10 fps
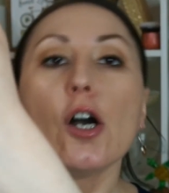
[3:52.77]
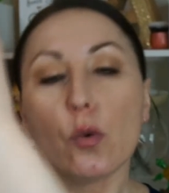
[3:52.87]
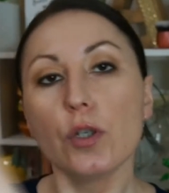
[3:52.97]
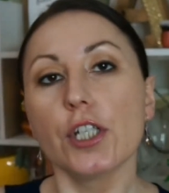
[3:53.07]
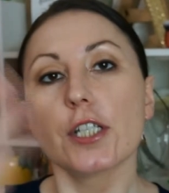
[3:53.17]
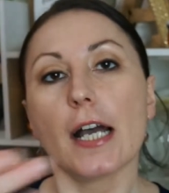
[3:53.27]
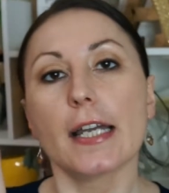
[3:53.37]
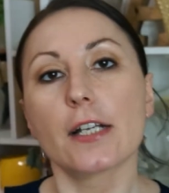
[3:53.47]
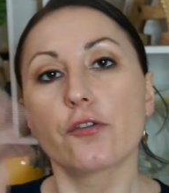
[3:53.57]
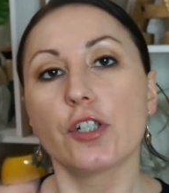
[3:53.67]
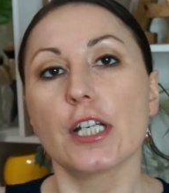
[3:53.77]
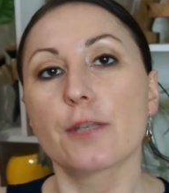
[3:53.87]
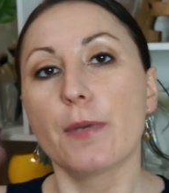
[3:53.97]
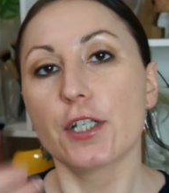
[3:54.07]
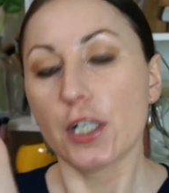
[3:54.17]
which is, I agree,
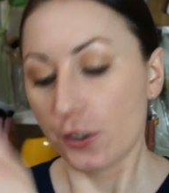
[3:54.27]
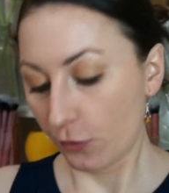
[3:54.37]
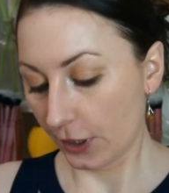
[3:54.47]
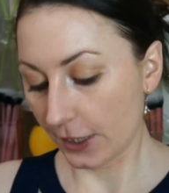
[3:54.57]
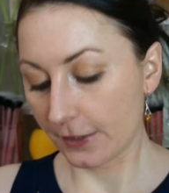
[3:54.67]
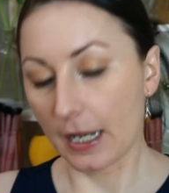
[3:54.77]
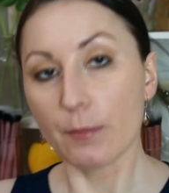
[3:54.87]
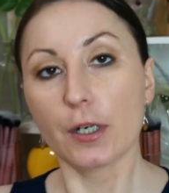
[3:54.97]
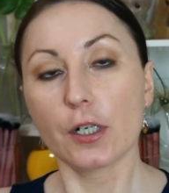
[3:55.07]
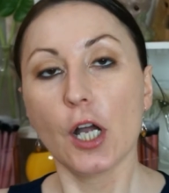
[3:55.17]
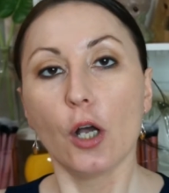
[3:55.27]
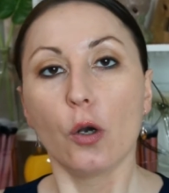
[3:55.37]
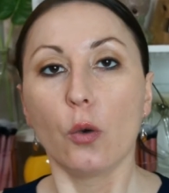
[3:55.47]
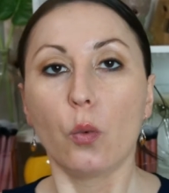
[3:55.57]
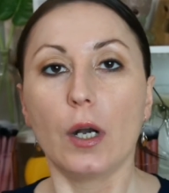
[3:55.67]
especially during the summer
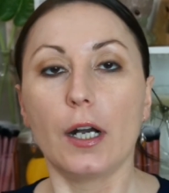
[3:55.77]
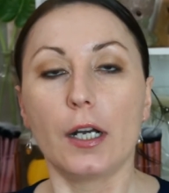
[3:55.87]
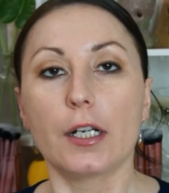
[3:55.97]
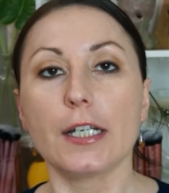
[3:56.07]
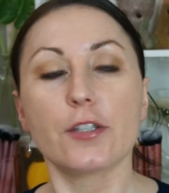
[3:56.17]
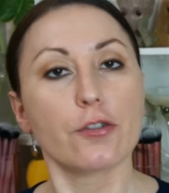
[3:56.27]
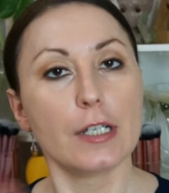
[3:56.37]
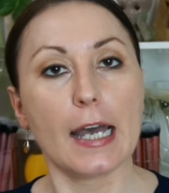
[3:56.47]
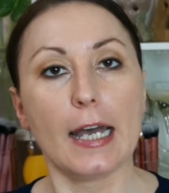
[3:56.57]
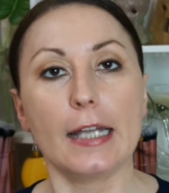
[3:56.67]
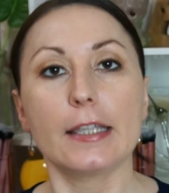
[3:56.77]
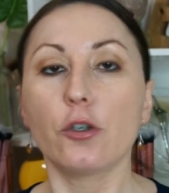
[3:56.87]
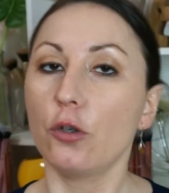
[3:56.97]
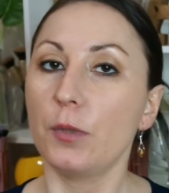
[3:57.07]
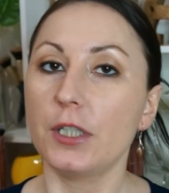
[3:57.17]
where it's really hot,
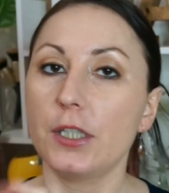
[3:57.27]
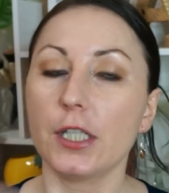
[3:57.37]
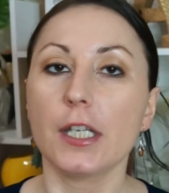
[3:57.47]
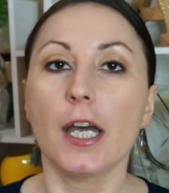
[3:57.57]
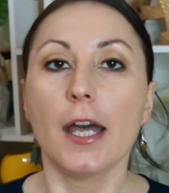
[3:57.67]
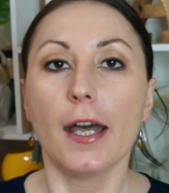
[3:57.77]
humidity,